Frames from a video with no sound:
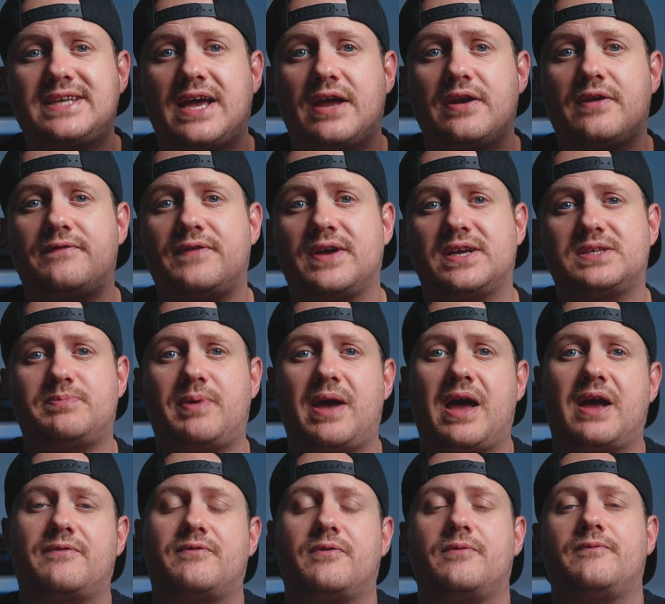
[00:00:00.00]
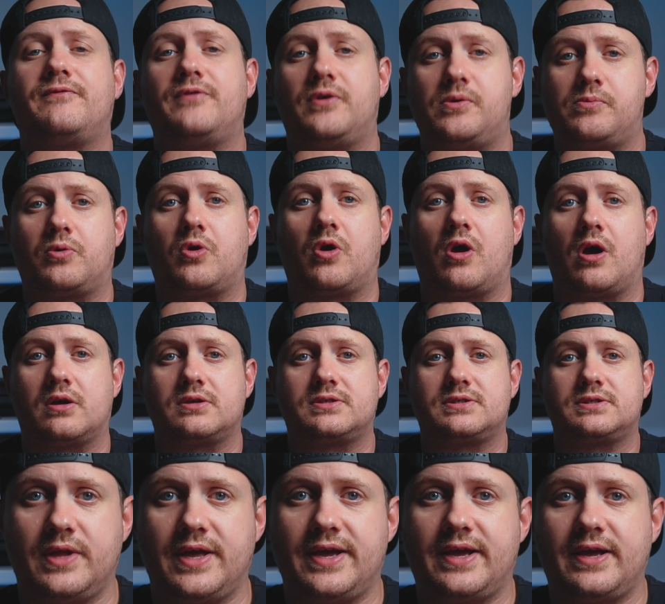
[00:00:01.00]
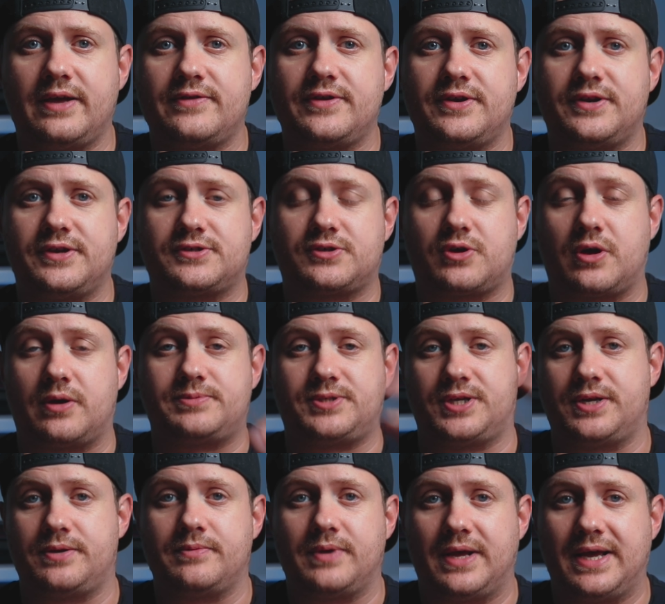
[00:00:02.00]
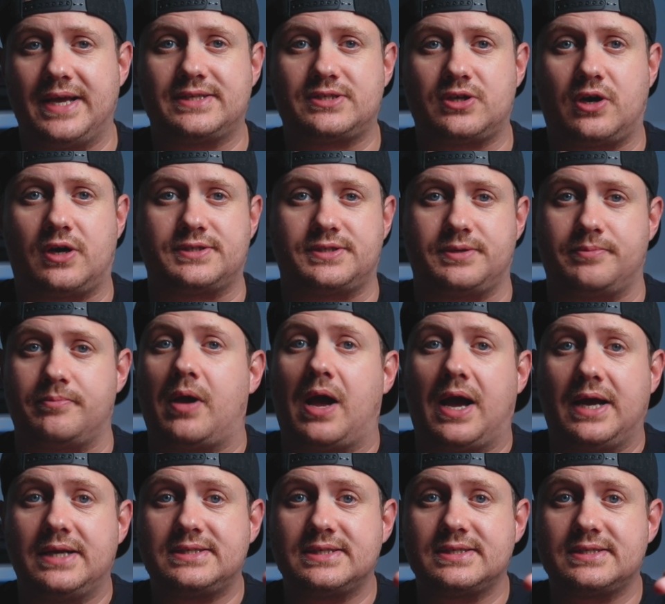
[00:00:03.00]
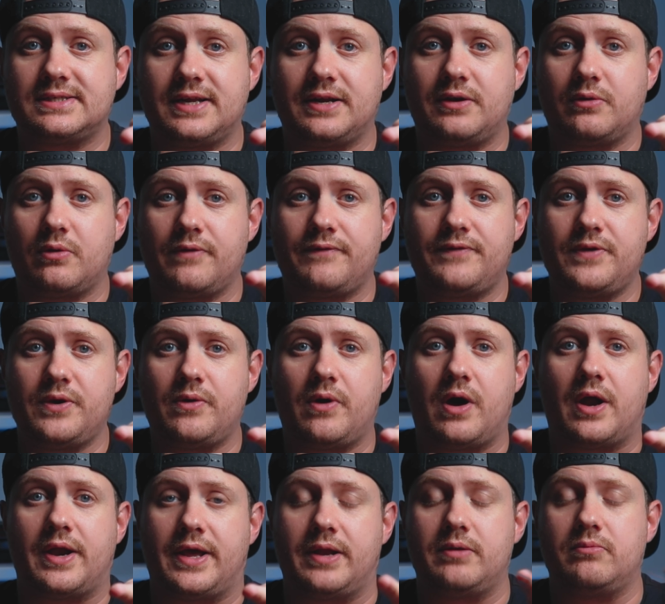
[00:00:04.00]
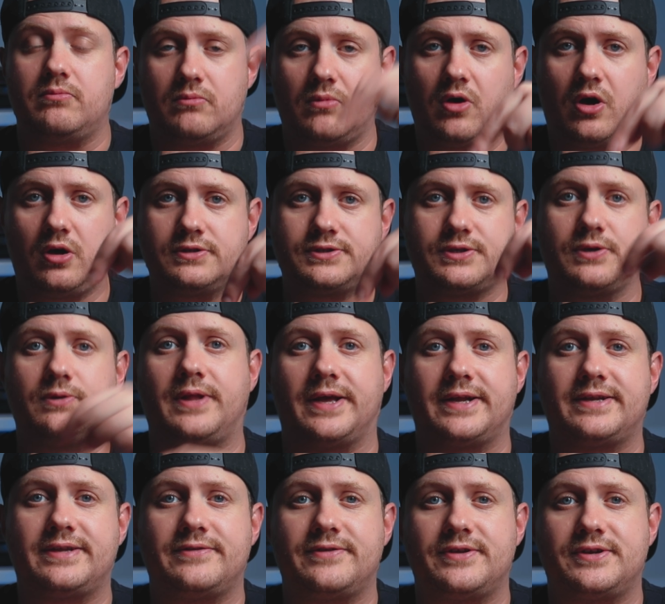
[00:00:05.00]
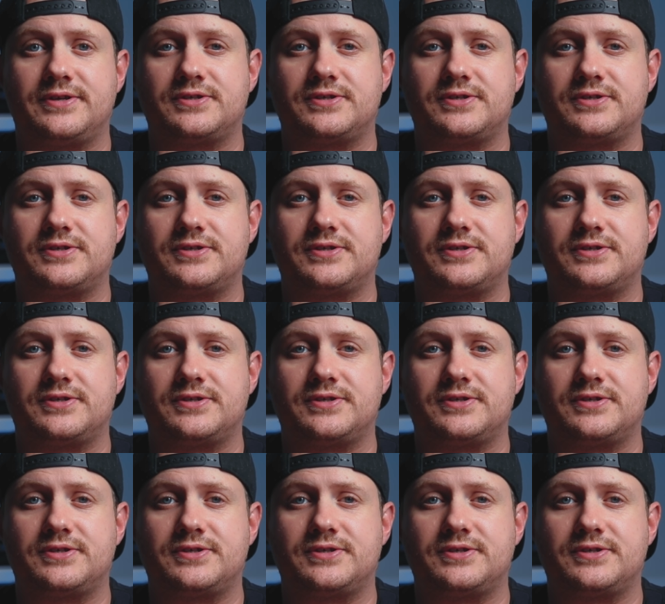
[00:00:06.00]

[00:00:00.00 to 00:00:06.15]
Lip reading: sound effects pack from Filmcrux. Link in the description. It's awesome. I just did a review on it. Also linked in the